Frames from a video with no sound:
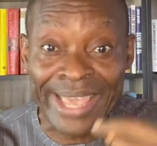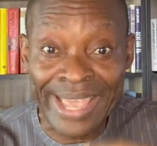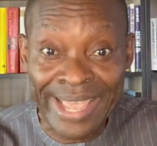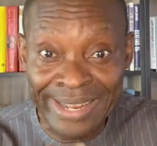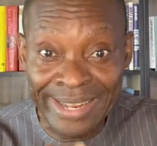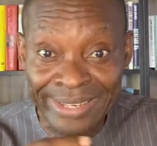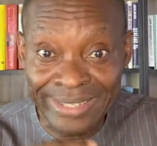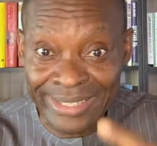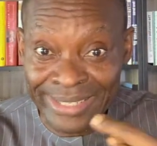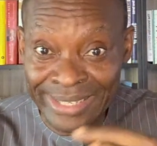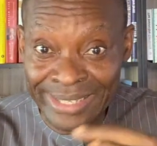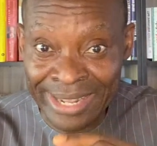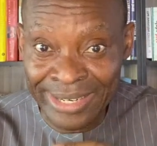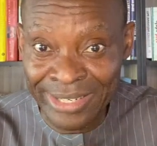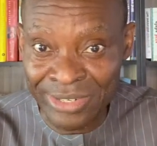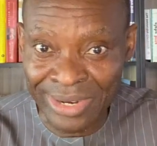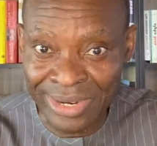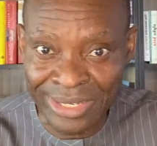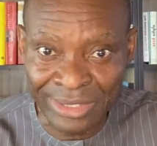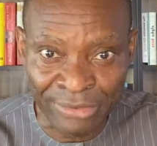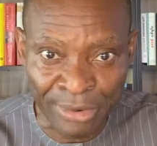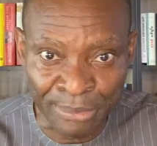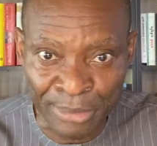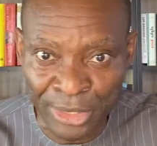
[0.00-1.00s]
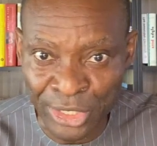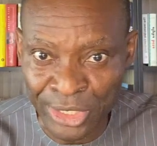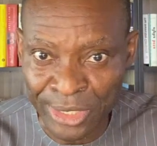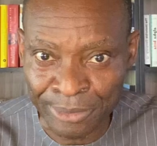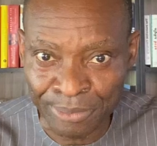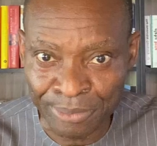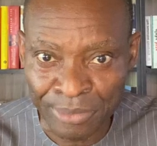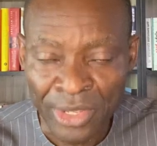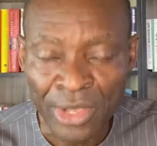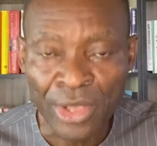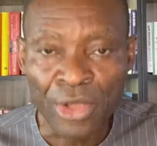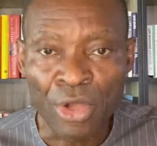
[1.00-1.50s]
instant
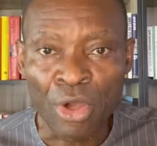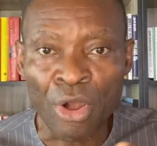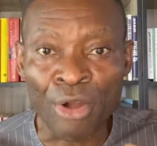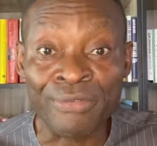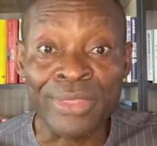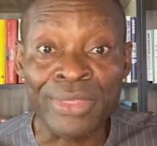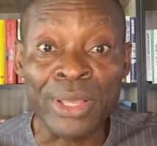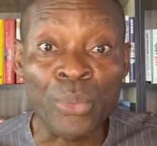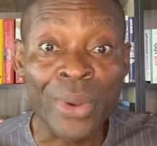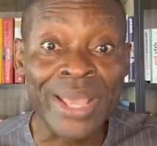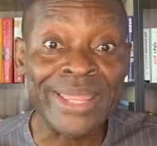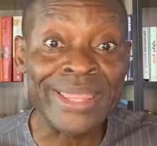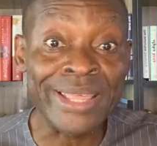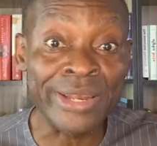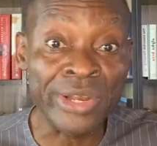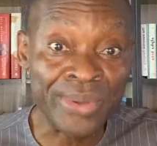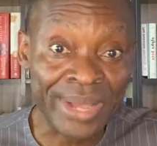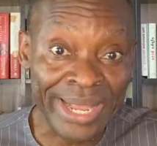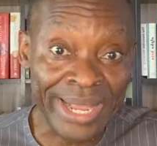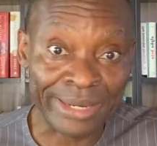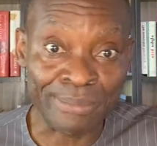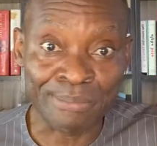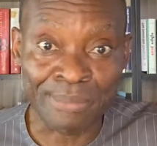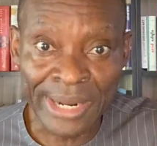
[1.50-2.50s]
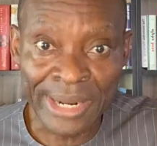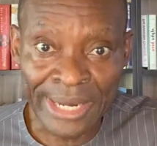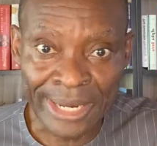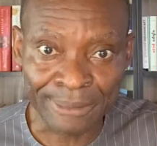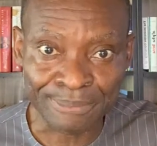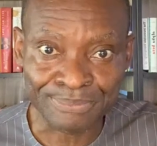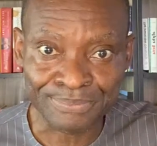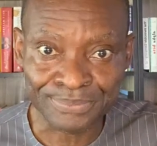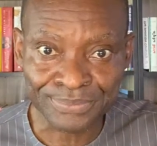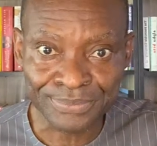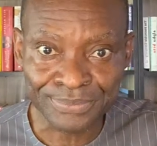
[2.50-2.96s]
transformation of the way they look at money.